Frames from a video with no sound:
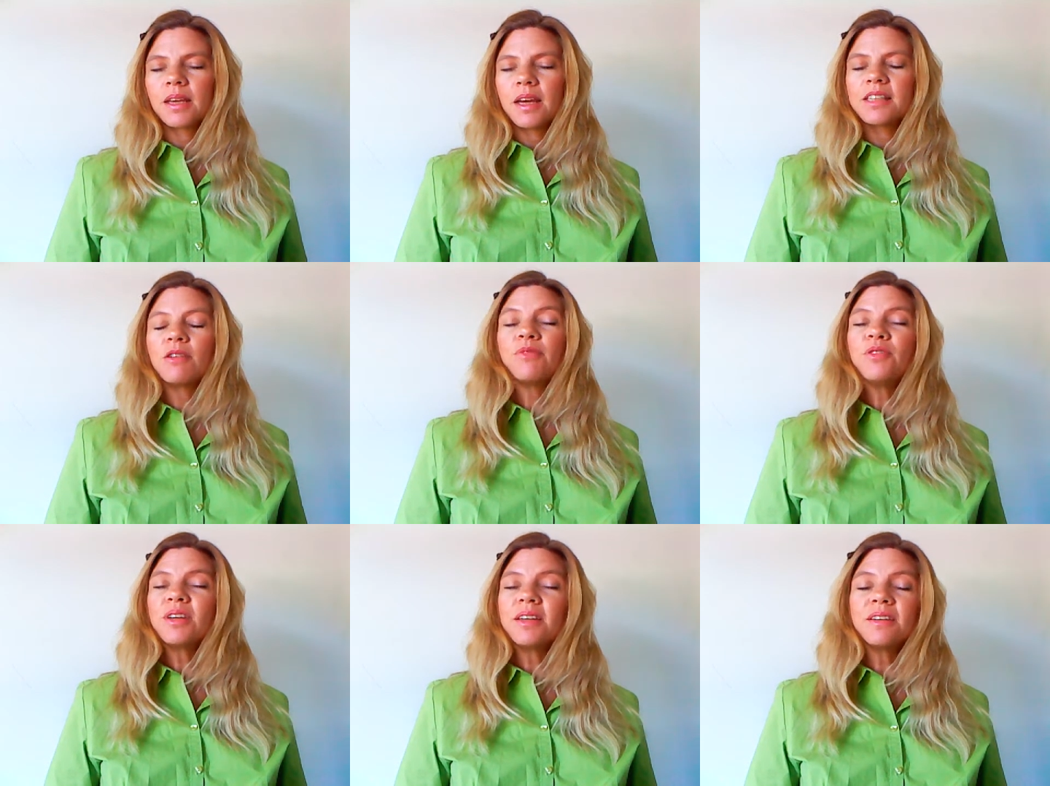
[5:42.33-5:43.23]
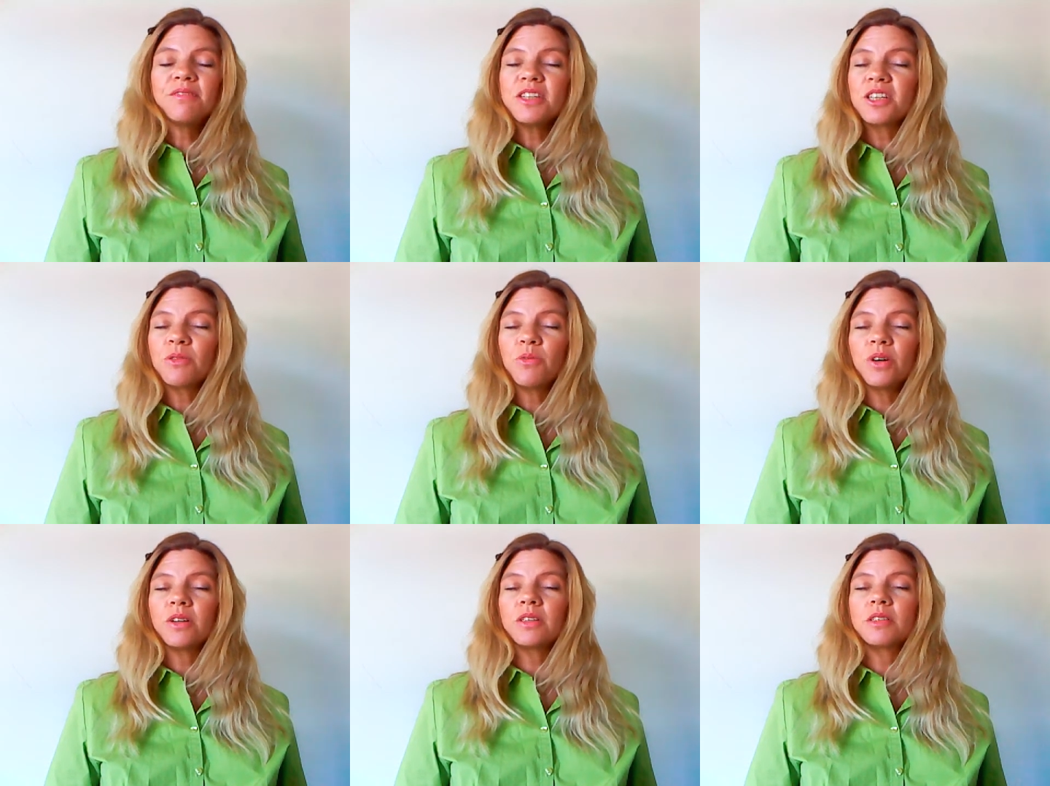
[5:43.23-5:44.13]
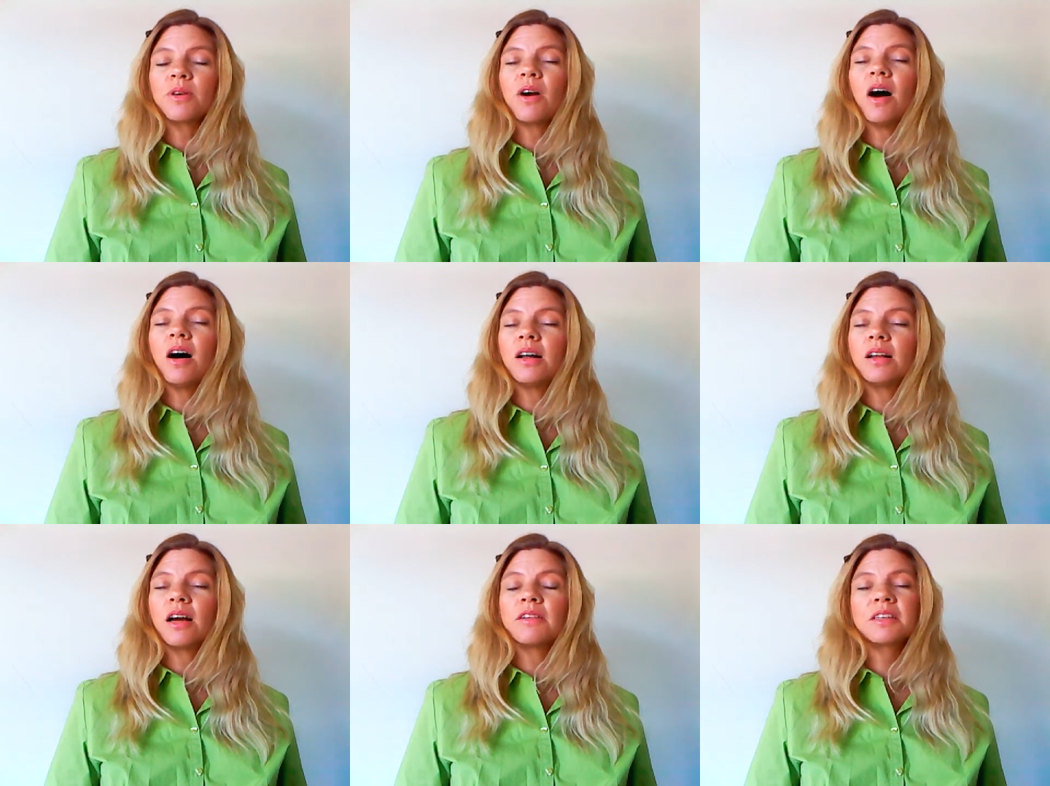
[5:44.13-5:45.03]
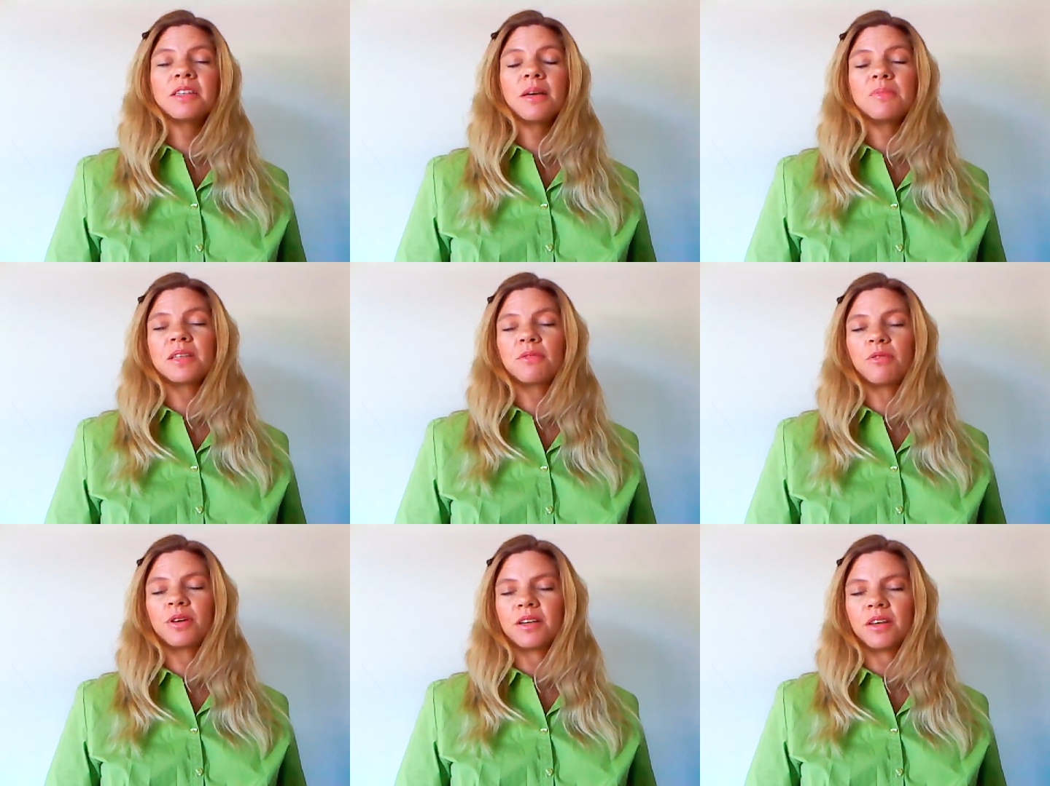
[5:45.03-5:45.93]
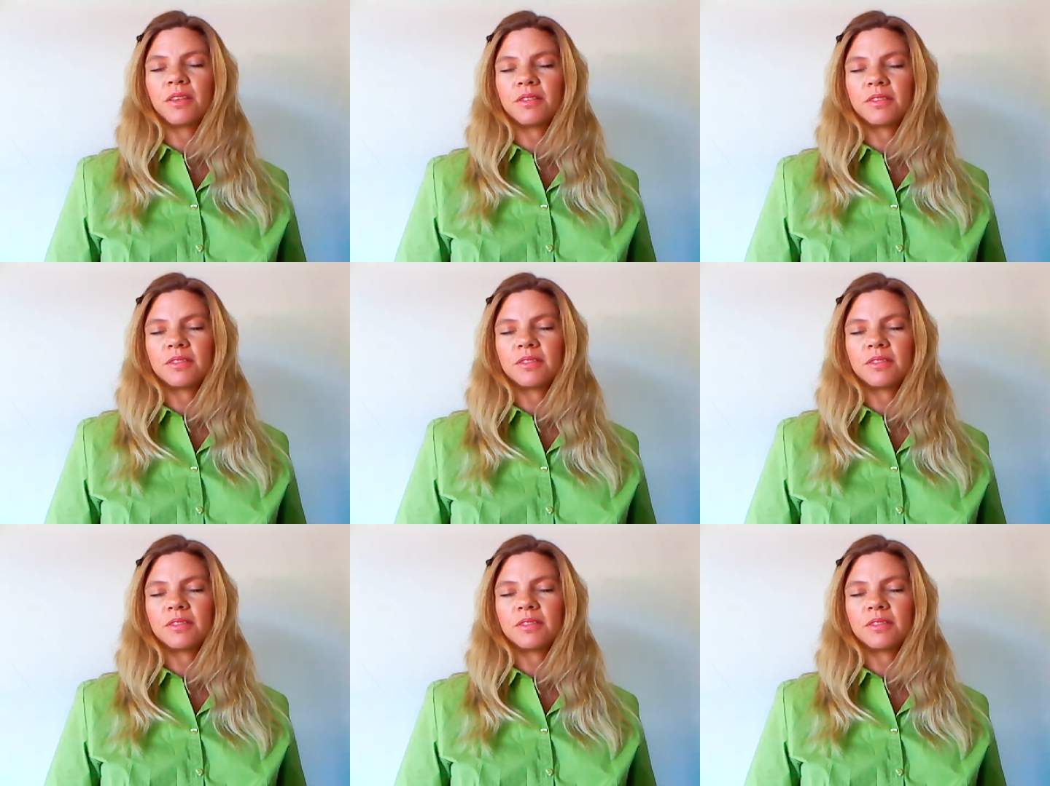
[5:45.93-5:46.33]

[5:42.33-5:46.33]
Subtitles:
So if you can envision a world where all are accepting of one another,